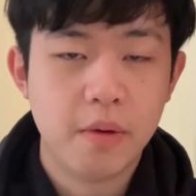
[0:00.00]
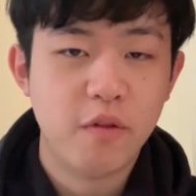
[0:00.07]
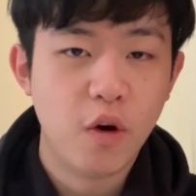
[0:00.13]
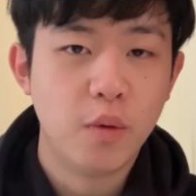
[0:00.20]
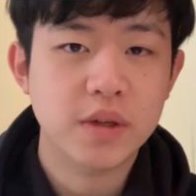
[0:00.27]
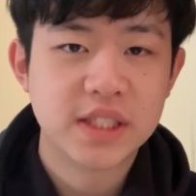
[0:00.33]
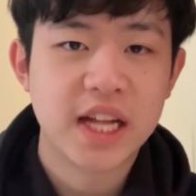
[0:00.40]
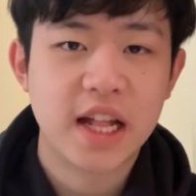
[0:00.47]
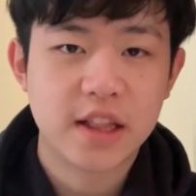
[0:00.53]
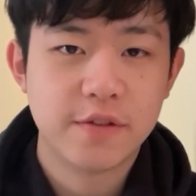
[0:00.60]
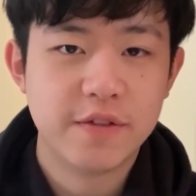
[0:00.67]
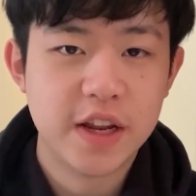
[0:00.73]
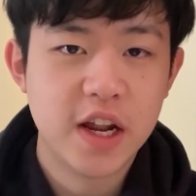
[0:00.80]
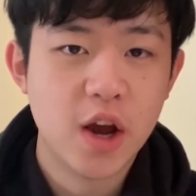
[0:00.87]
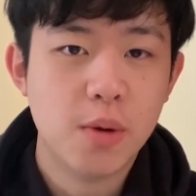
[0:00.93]
Before we start the
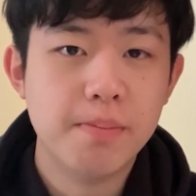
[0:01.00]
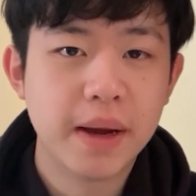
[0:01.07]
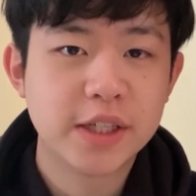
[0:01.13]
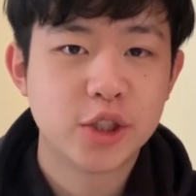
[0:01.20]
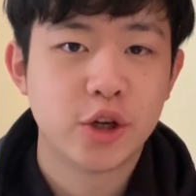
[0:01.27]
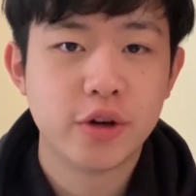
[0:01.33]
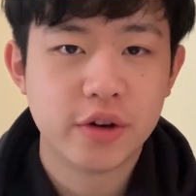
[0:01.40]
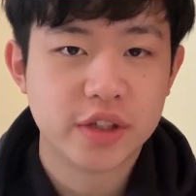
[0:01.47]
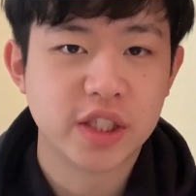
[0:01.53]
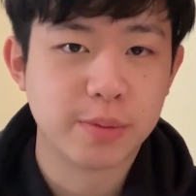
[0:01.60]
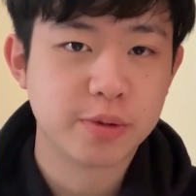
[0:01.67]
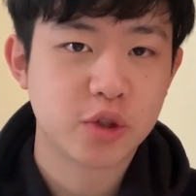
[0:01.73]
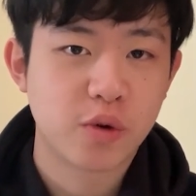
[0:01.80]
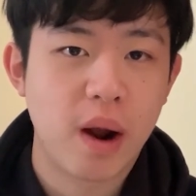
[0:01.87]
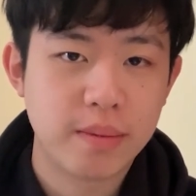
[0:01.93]
video, make sure you
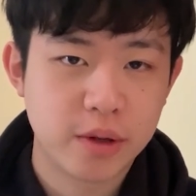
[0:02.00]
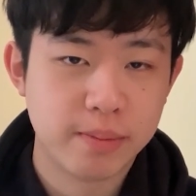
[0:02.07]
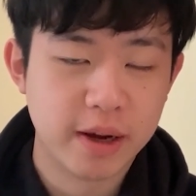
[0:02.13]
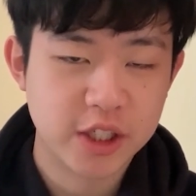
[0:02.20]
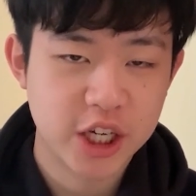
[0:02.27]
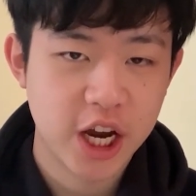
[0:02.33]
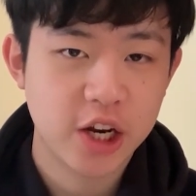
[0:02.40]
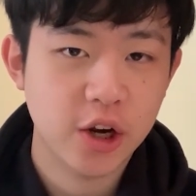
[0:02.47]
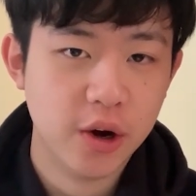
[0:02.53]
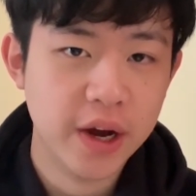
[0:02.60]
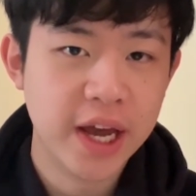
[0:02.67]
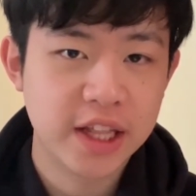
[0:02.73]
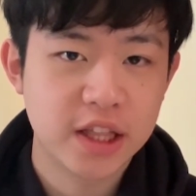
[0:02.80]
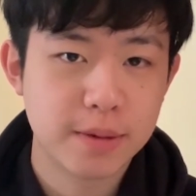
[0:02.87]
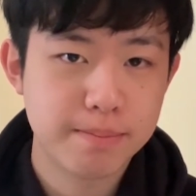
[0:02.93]
subscribe to my channel,
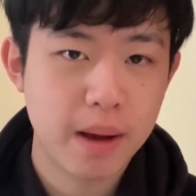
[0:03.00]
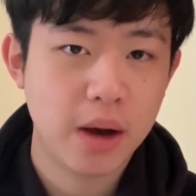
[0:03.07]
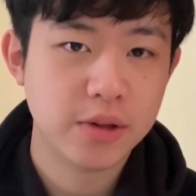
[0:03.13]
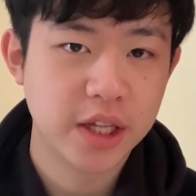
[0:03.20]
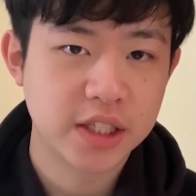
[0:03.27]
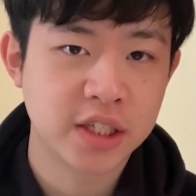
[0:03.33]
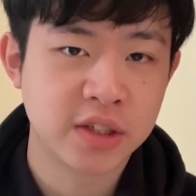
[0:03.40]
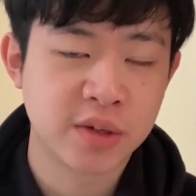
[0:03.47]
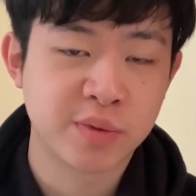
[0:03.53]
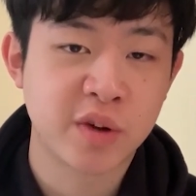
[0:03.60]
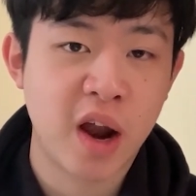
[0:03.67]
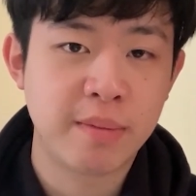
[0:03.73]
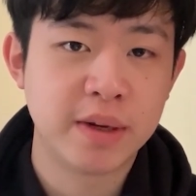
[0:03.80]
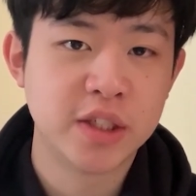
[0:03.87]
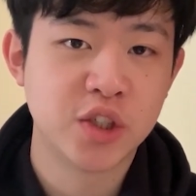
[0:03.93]
hit the bell next to
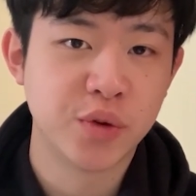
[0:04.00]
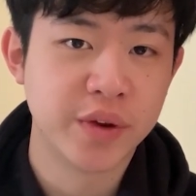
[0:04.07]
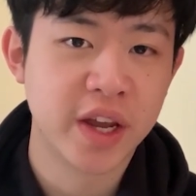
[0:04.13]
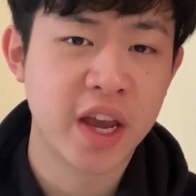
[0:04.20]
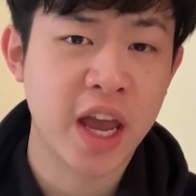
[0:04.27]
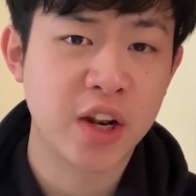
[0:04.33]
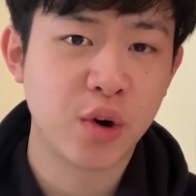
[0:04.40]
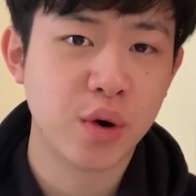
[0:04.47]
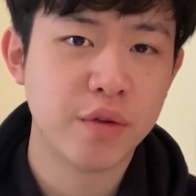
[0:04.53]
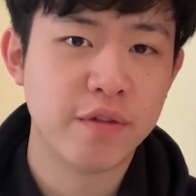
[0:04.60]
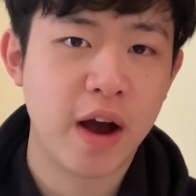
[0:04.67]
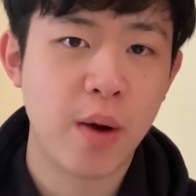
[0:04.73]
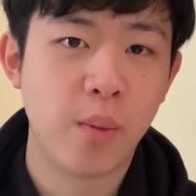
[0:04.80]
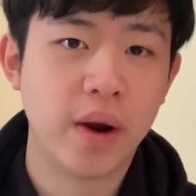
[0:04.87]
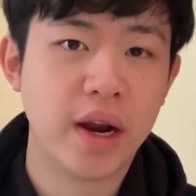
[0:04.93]
subscribe button so you can get
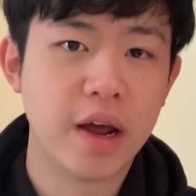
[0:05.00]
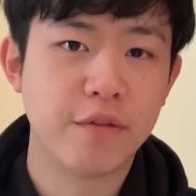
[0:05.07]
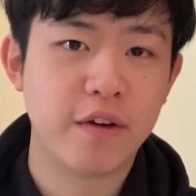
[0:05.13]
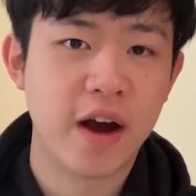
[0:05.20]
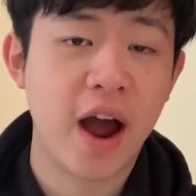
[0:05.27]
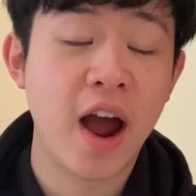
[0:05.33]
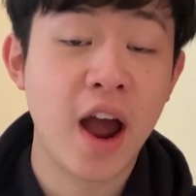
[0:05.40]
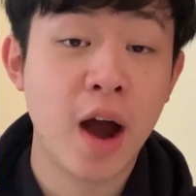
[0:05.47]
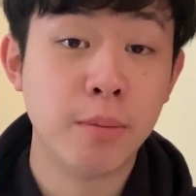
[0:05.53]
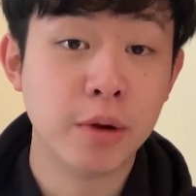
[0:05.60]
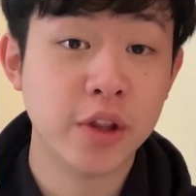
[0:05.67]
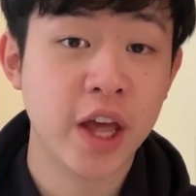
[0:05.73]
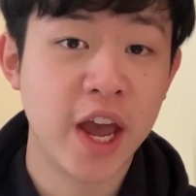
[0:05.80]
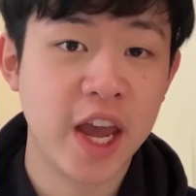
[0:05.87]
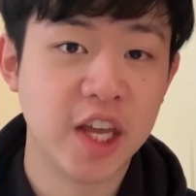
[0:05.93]
notified whenever I
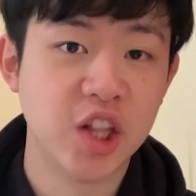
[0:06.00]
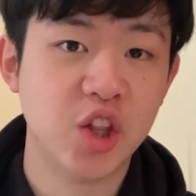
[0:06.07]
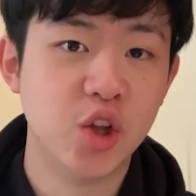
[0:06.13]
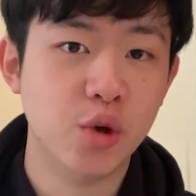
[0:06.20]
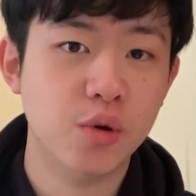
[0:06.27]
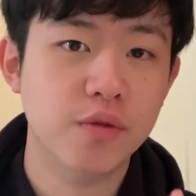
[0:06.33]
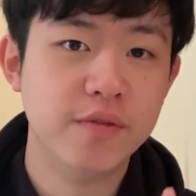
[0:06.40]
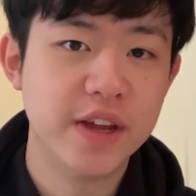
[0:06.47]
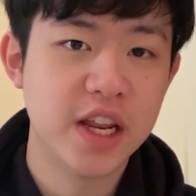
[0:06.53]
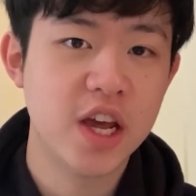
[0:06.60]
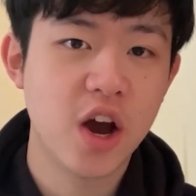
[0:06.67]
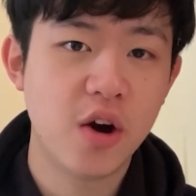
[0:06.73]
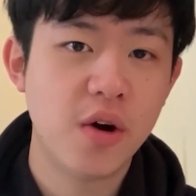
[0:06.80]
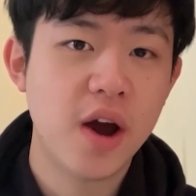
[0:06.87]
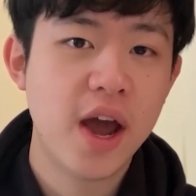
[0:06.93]
upload a new
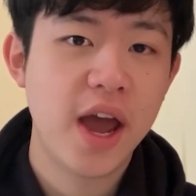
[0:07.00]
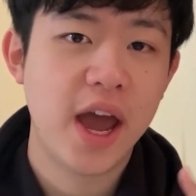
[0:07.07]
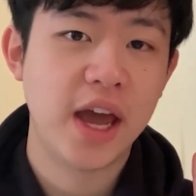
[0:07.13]
video.